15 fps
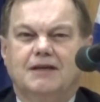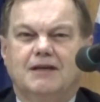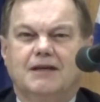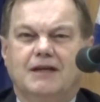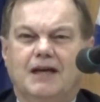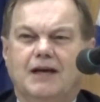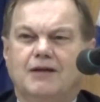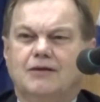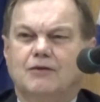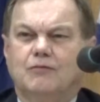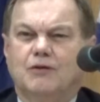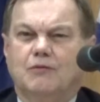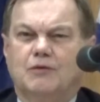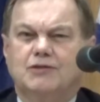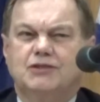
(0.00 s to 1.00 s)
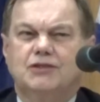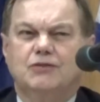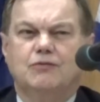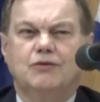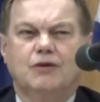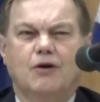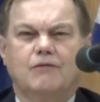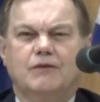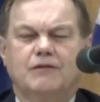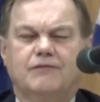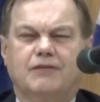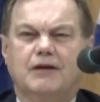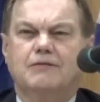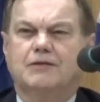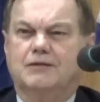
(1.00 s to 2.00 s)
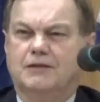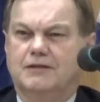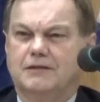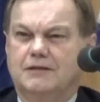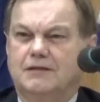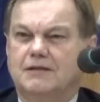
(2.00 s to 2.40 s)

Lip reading: And I wondered, well, what's he doing over in Fredericton?